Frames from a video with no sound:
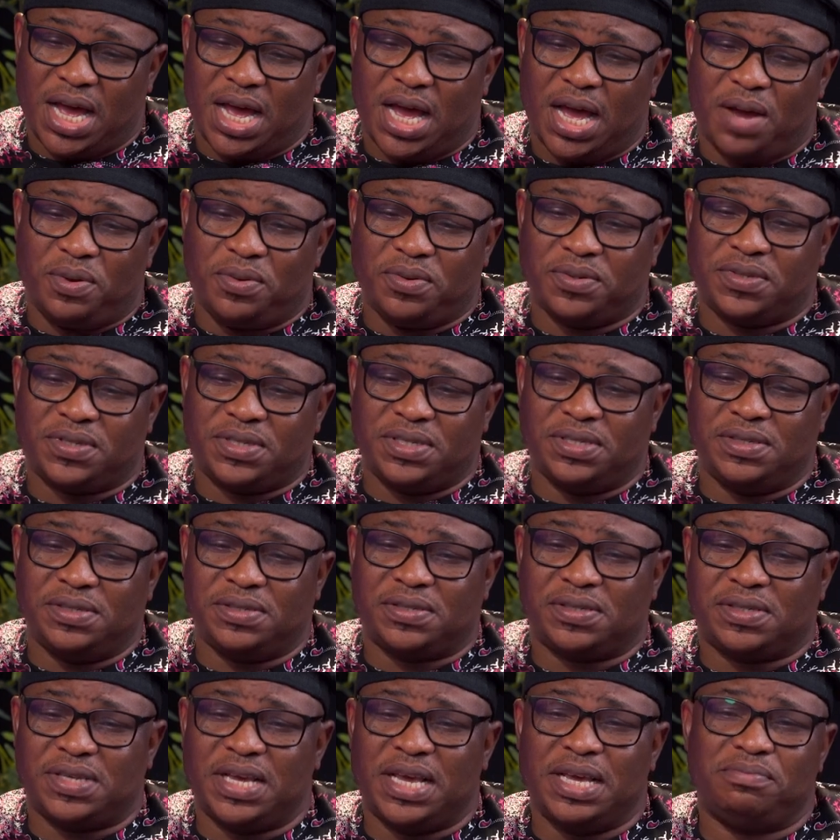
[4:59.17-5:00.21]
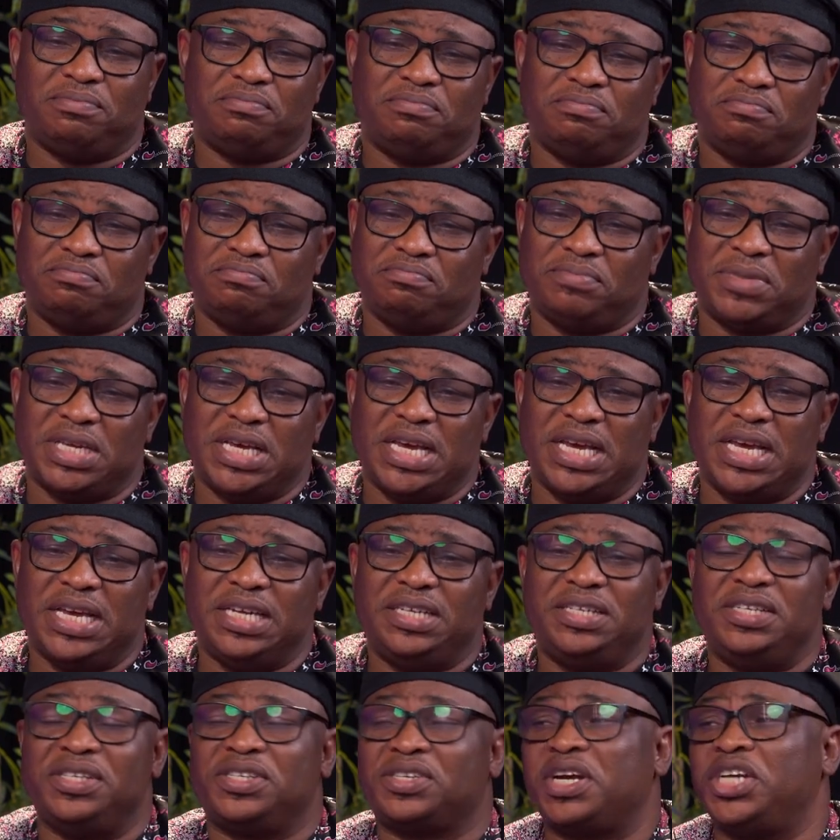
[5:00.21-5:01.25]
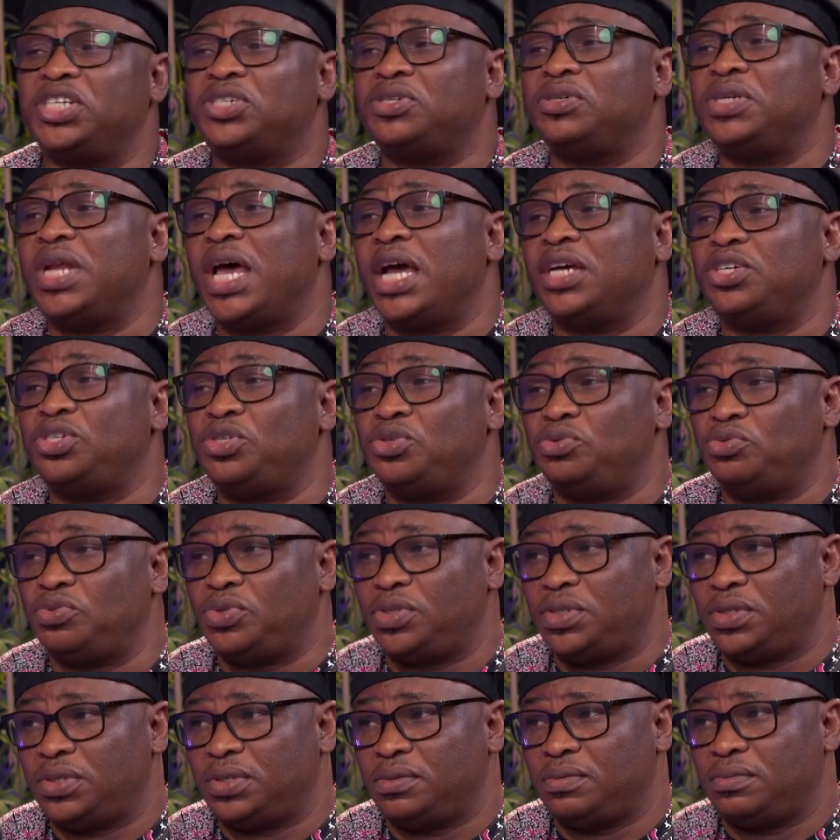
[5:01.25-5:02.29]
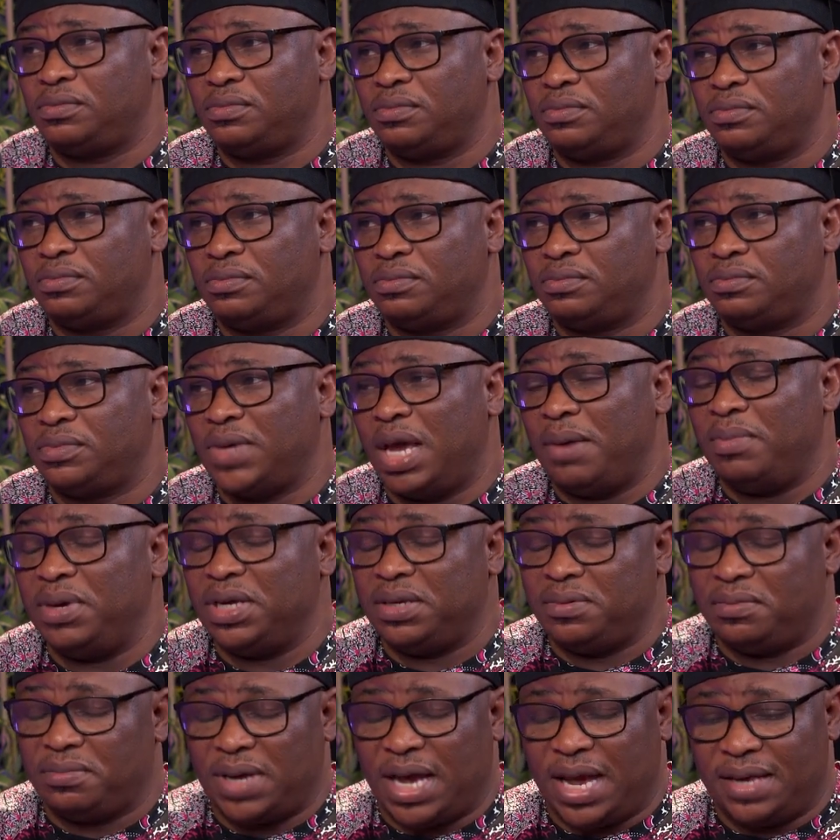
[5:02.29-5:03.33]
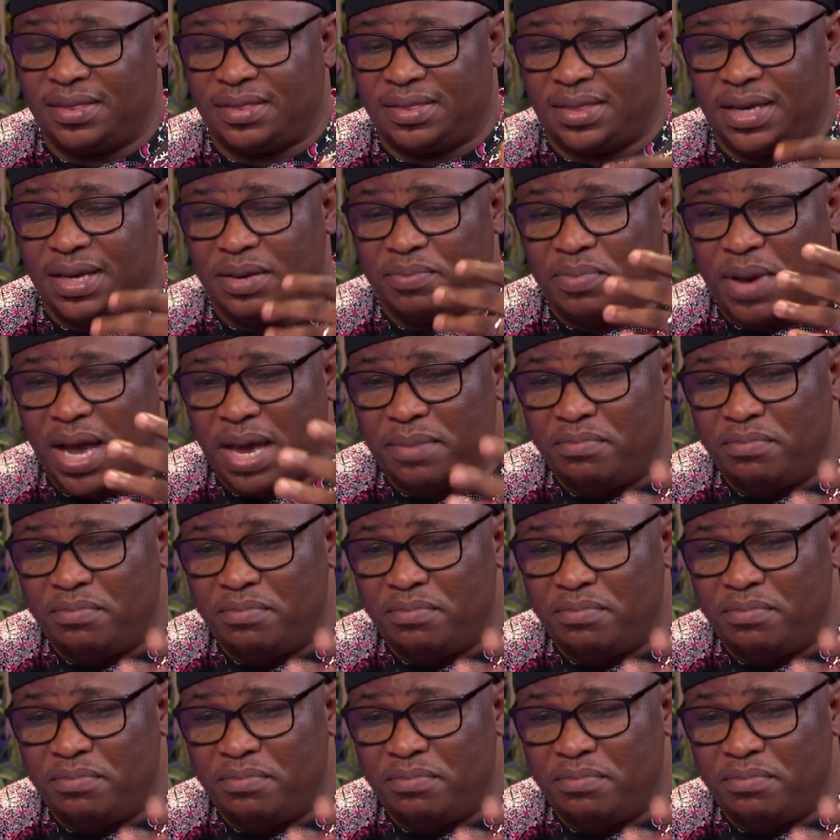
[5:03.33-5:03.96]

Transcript: I will still say discretionary use. I mean, I think by